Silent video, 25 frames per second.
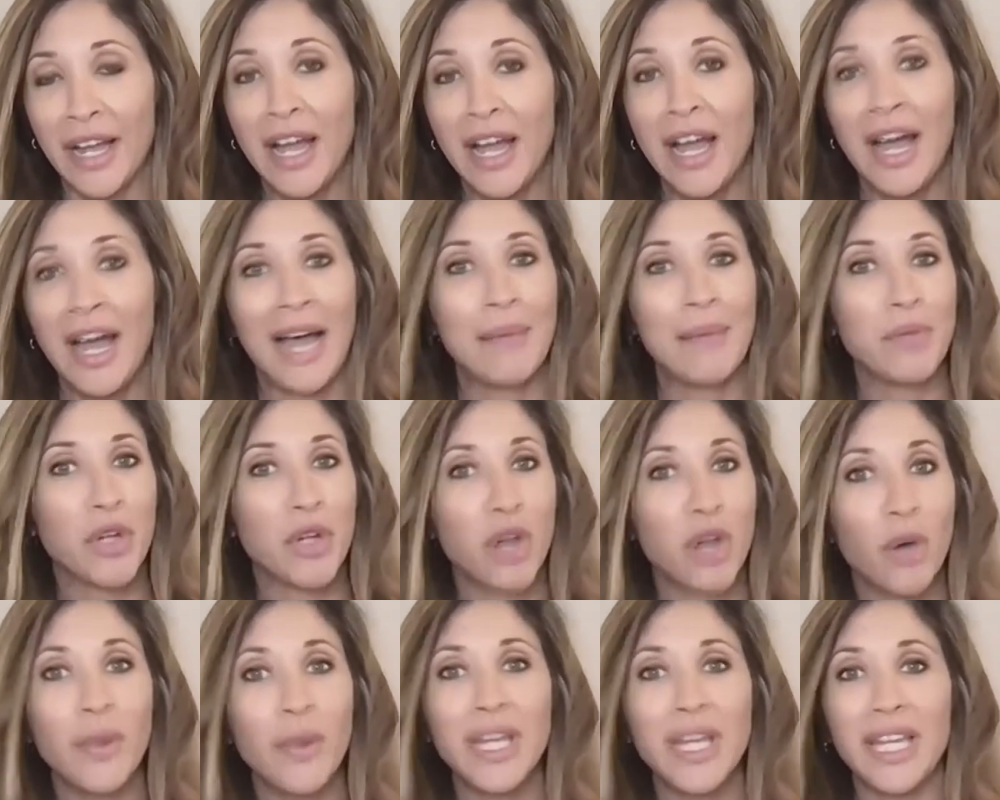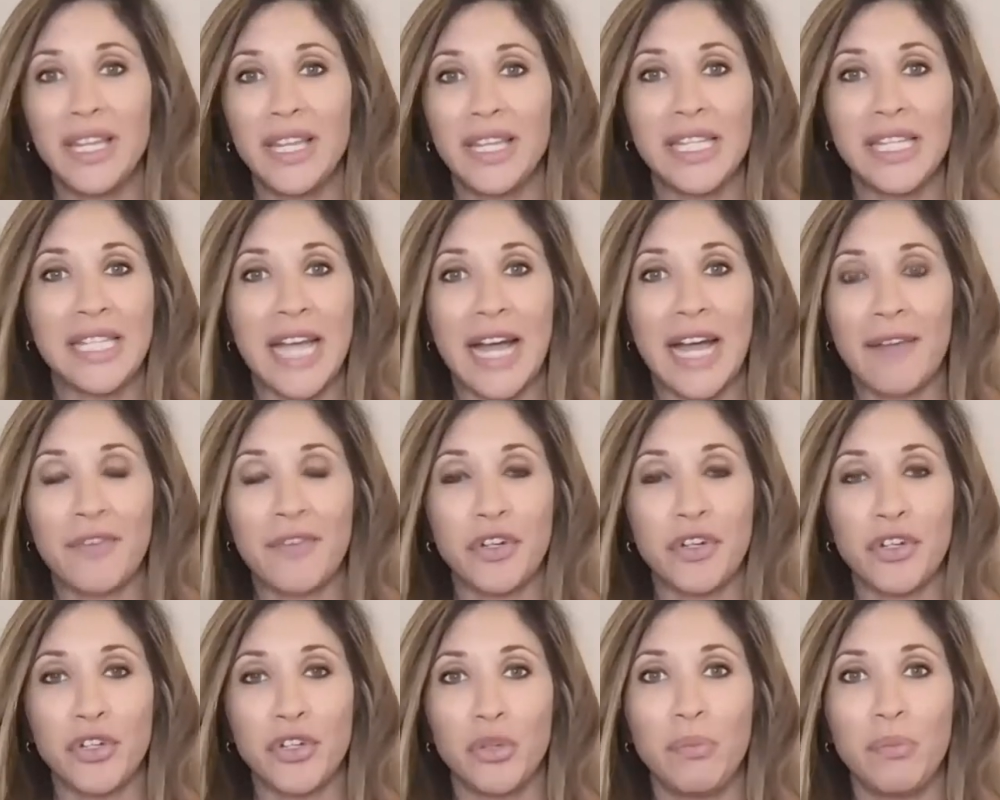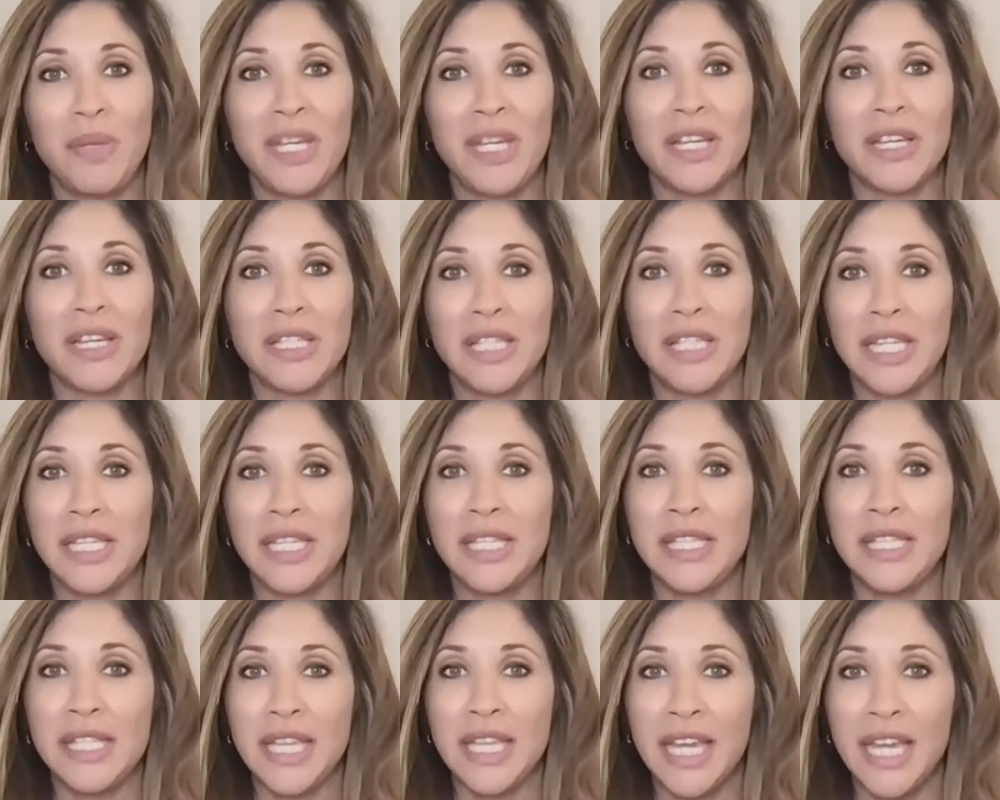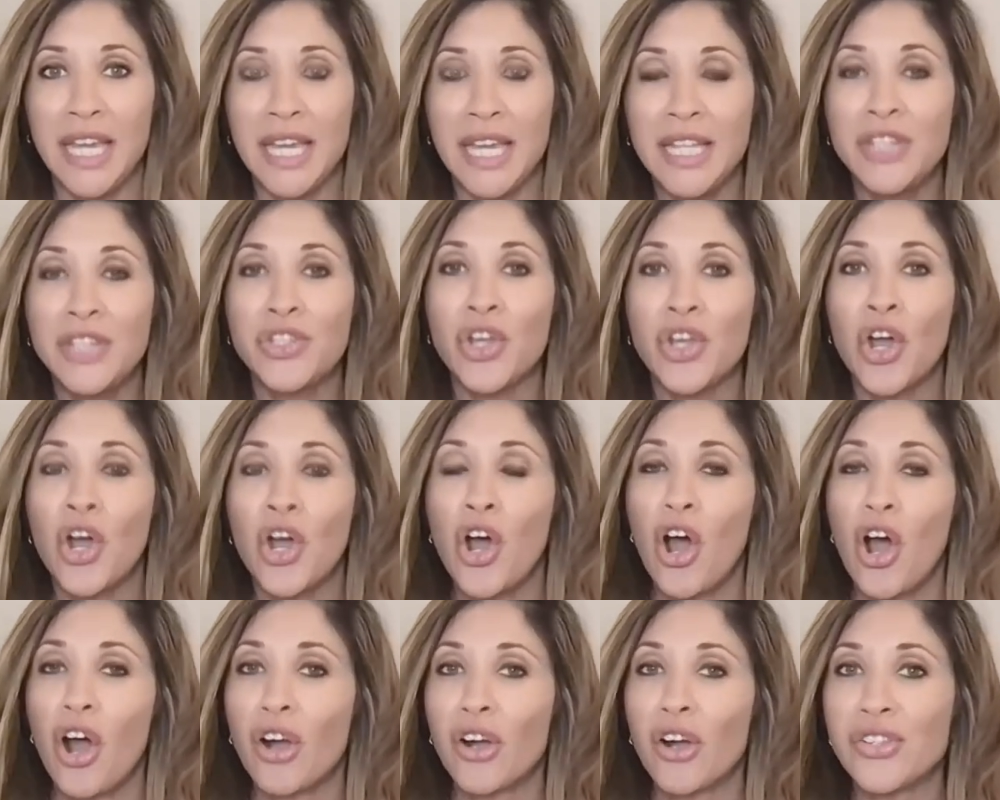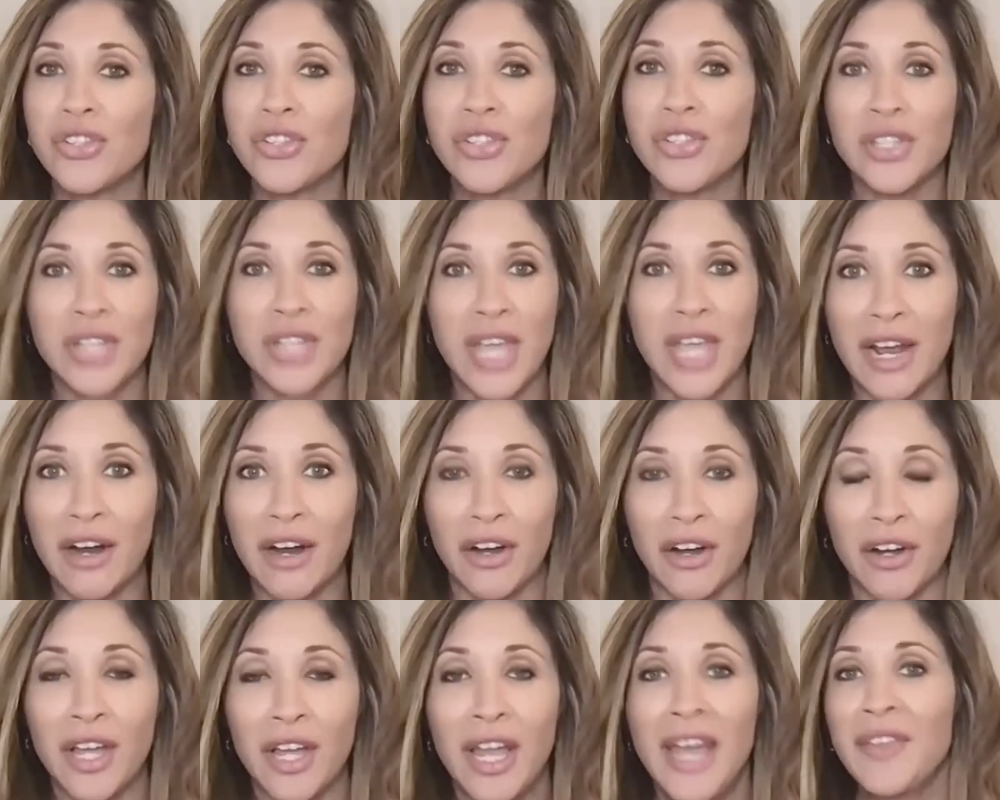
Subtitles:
I'm going in this afternoon because these kids are scared.